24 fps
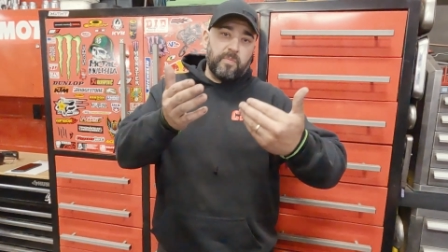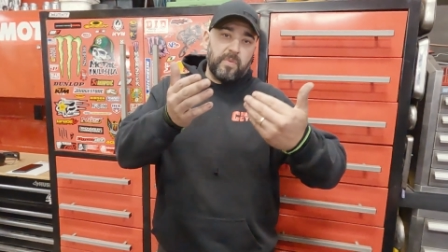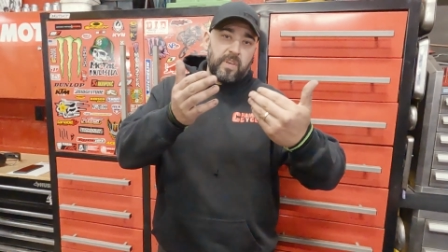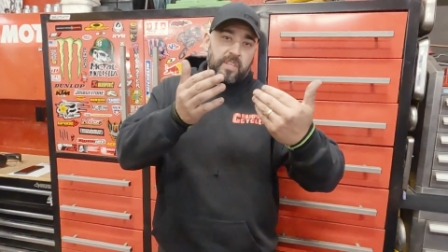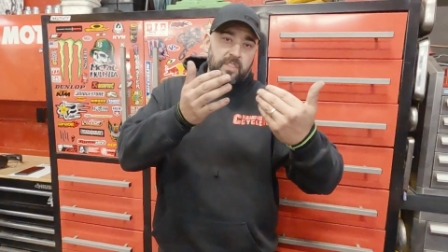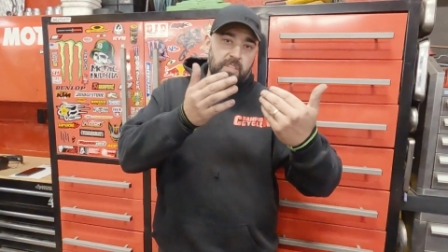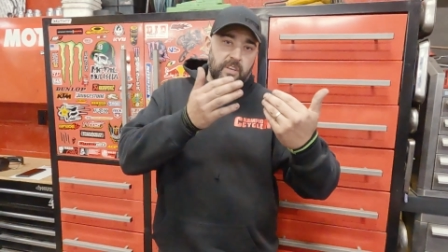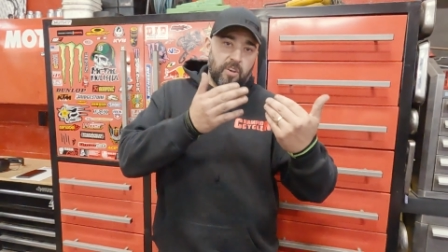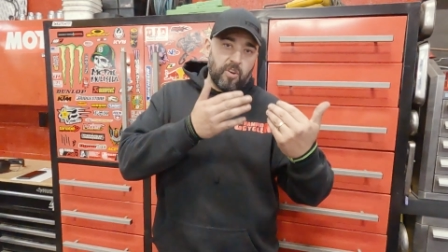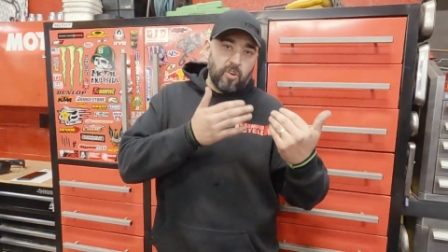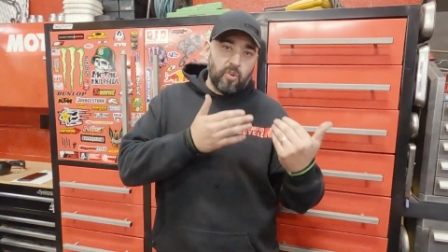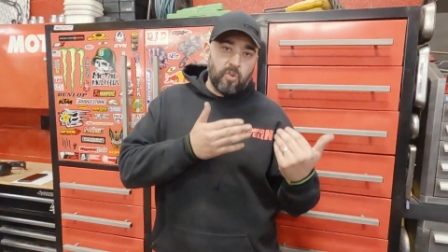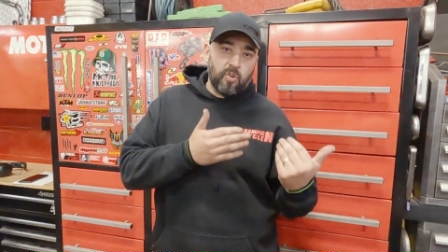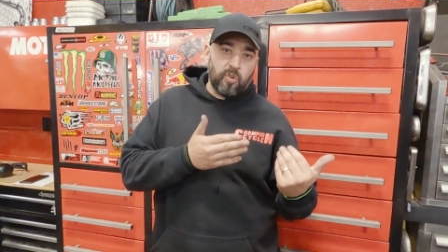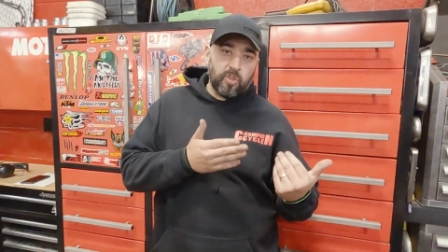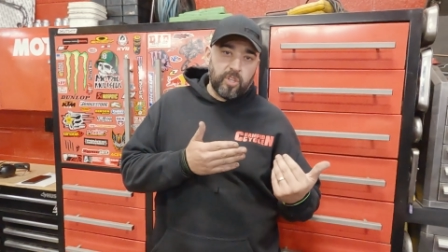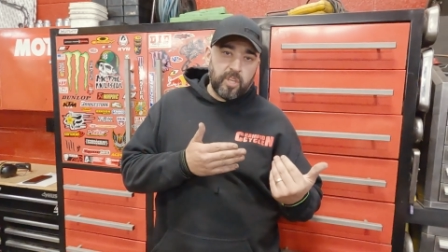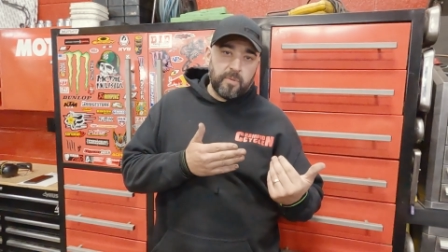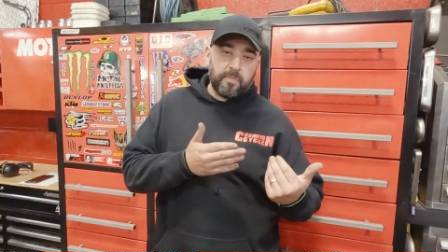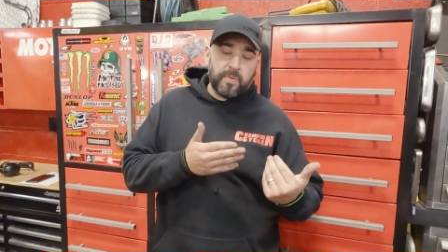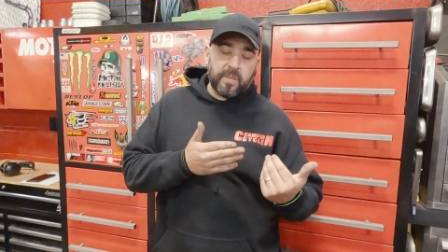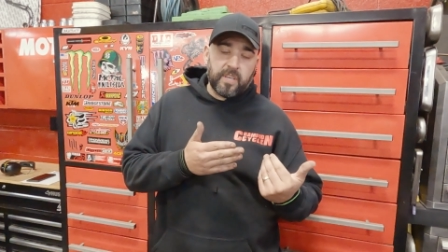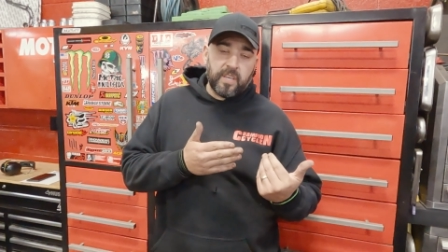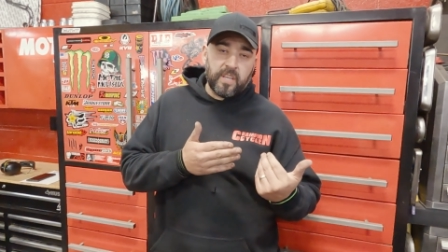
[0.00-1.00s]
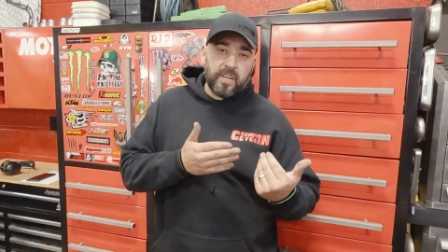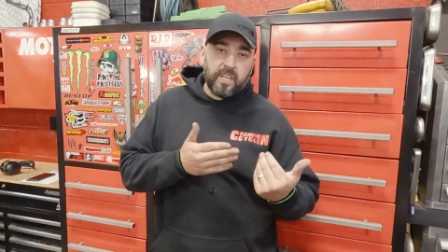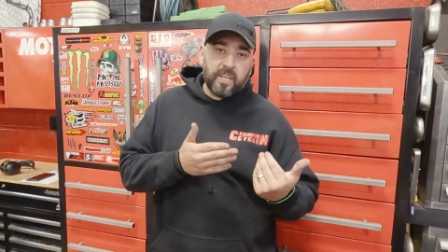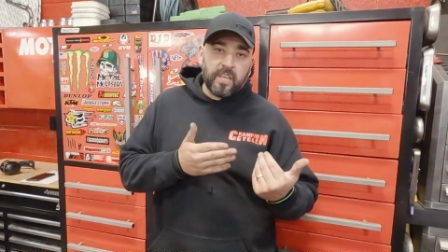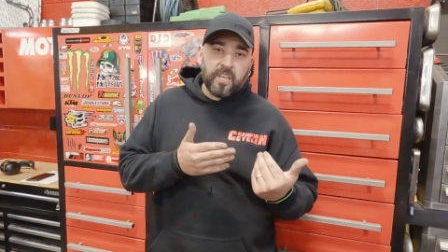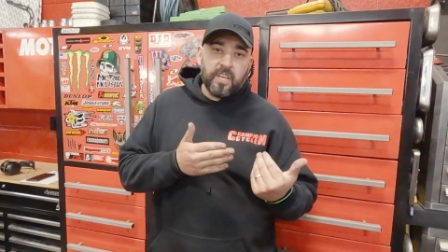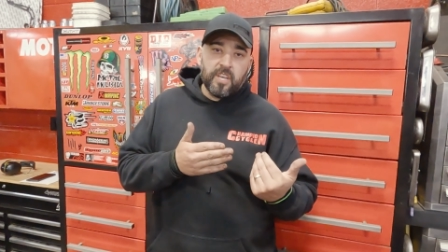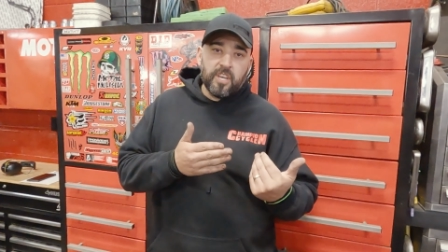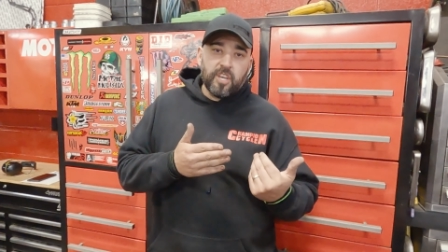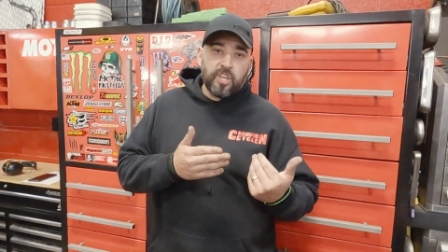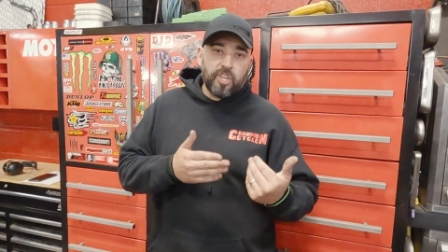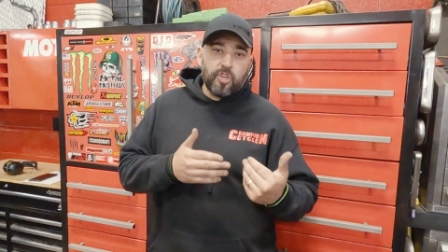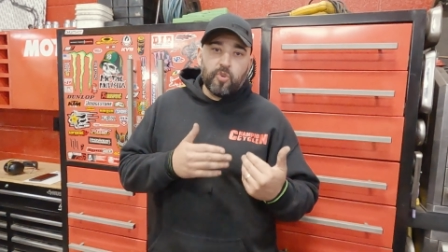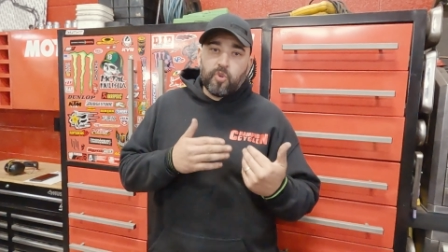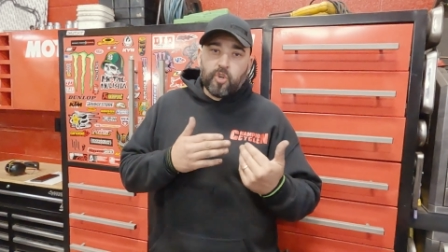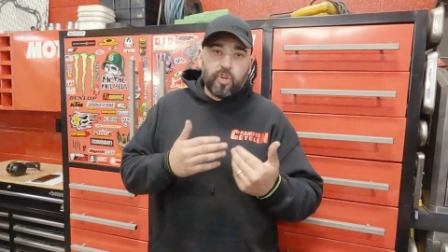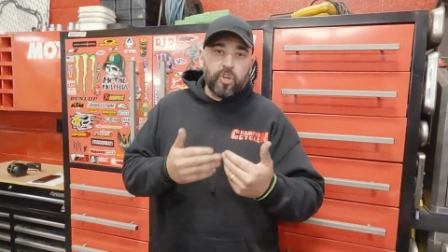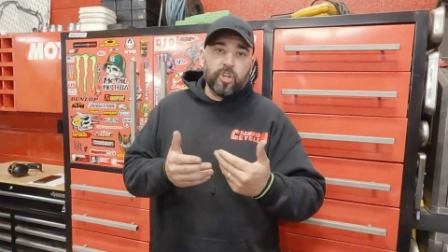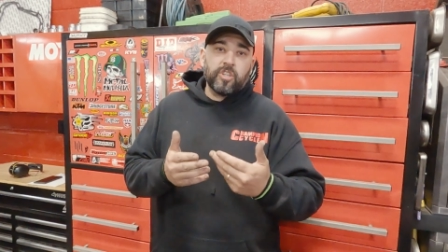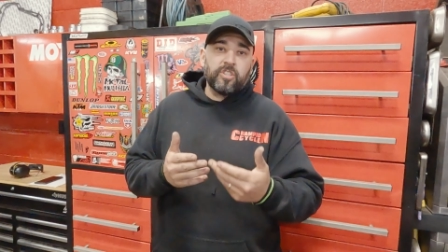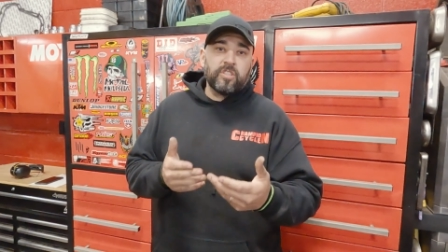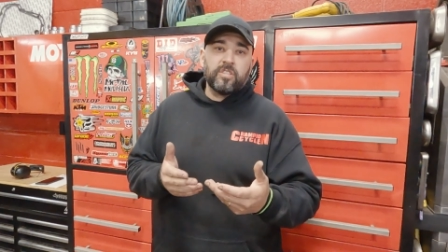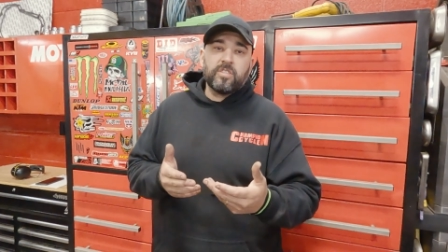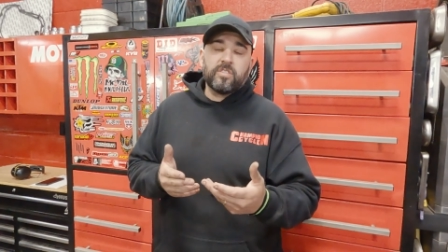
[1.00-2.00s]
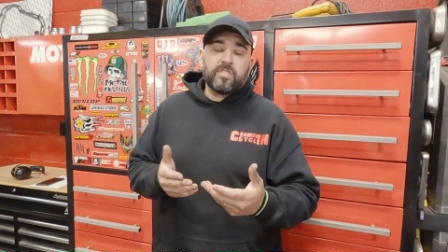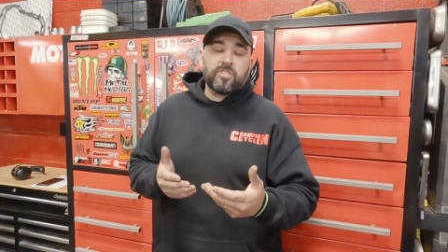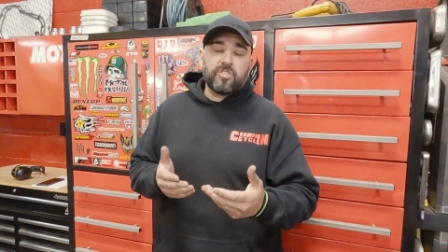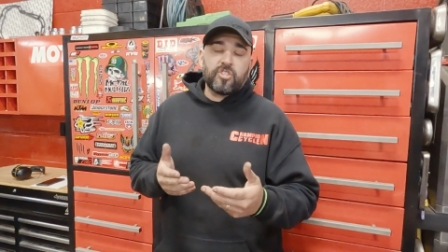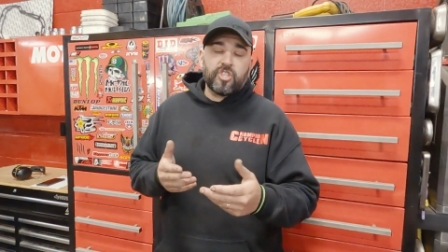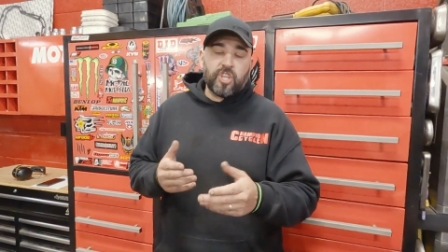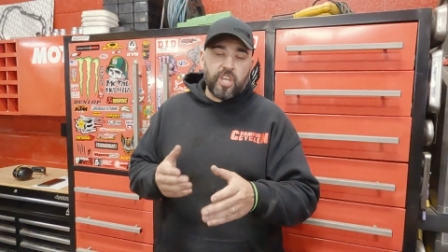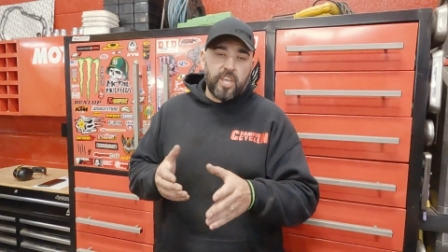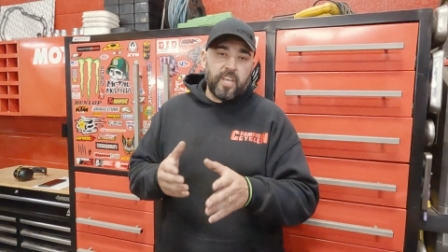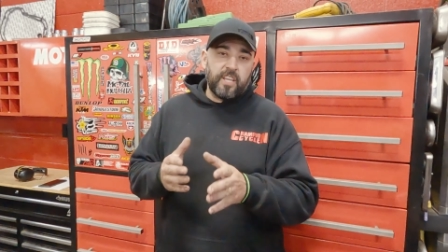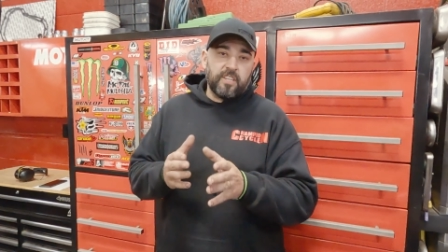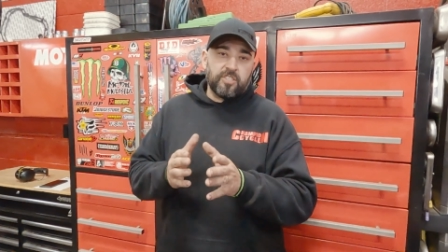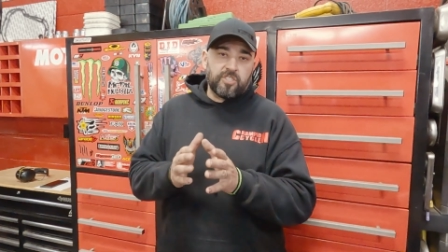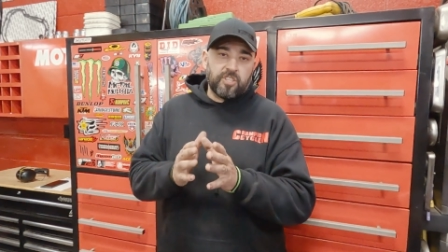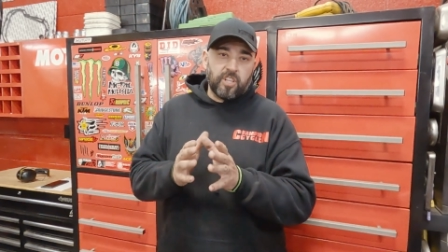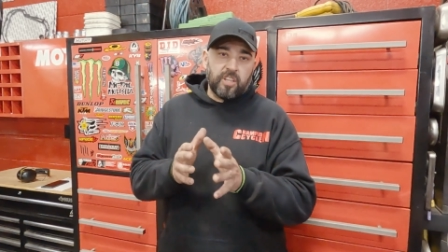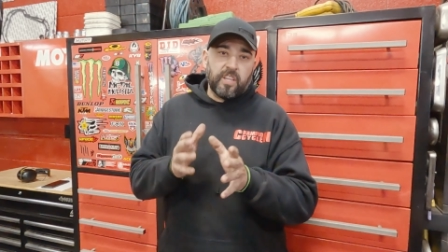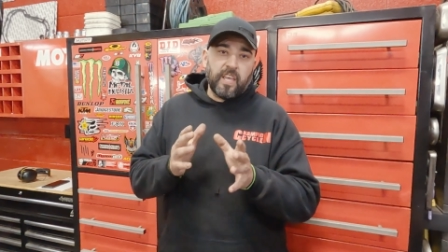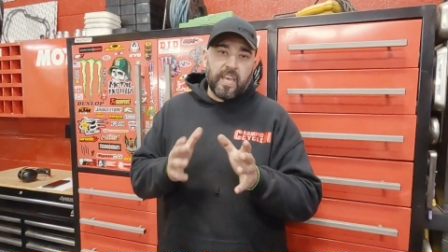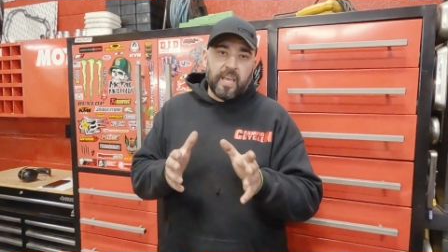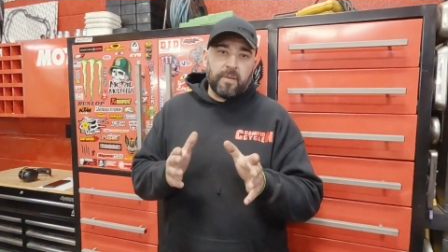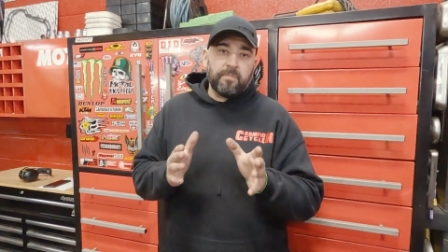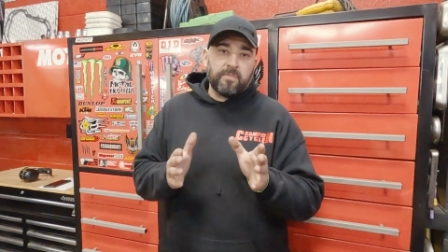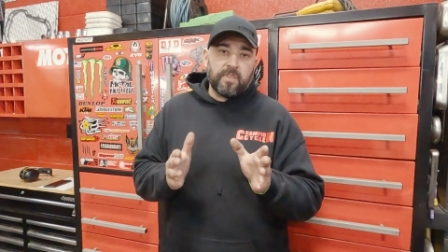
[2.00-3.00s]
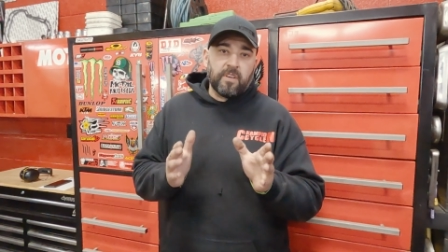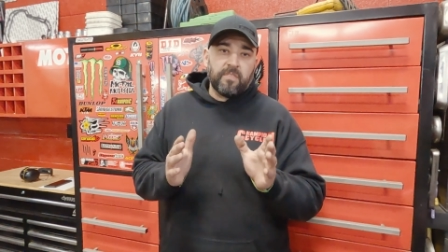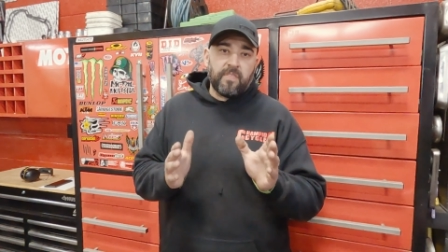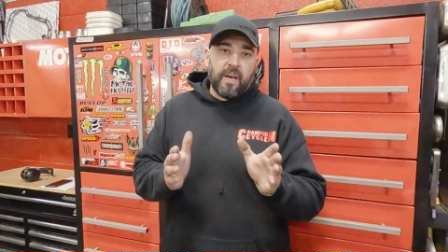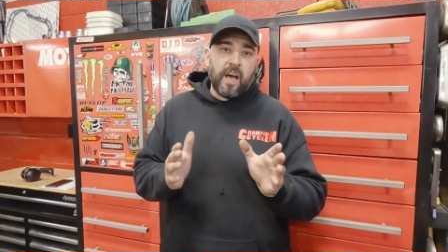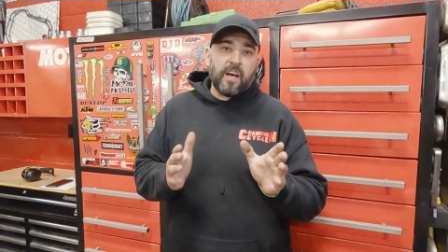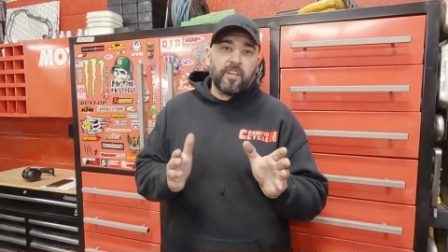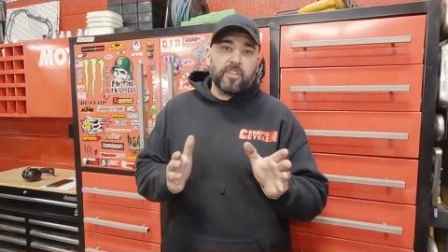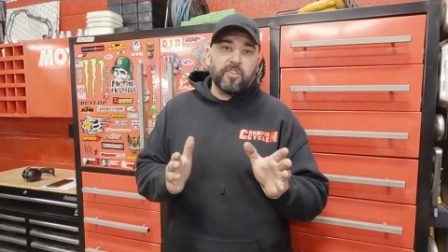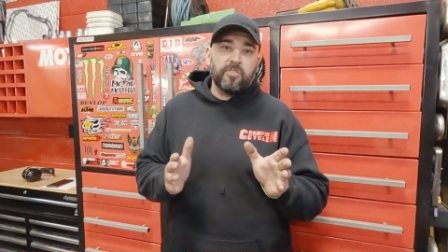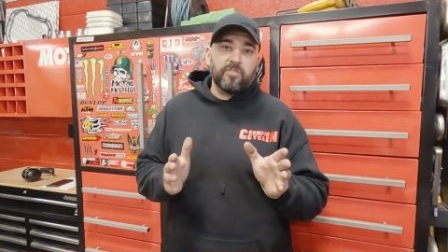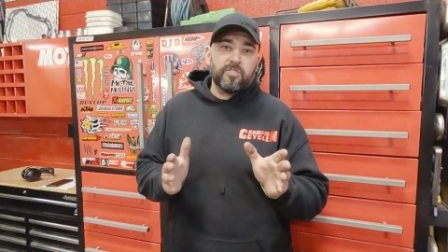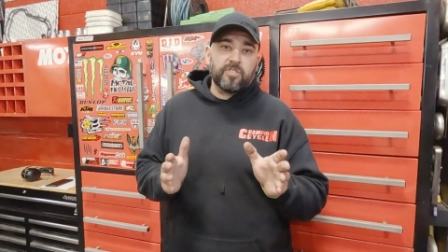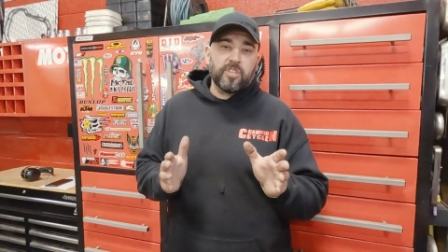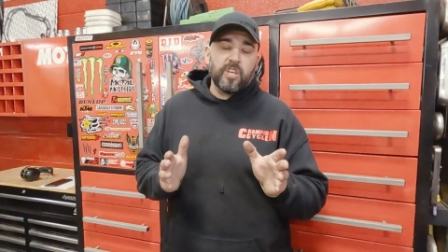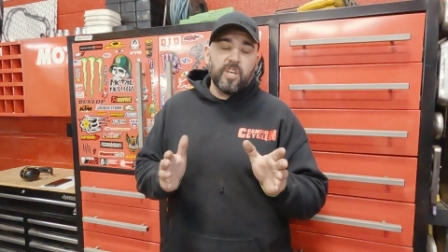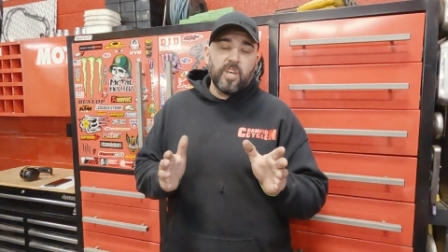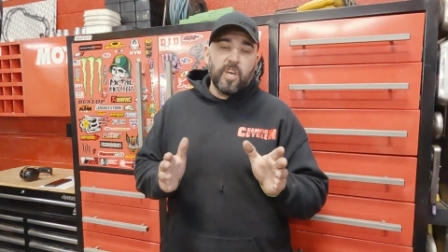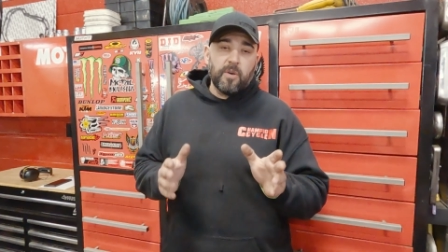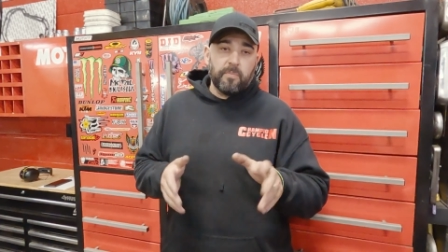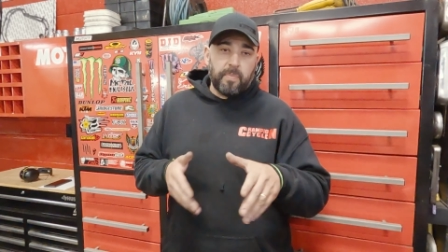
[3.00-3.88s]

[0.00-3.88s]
in the early beginning, you couldn't change the Lambda values.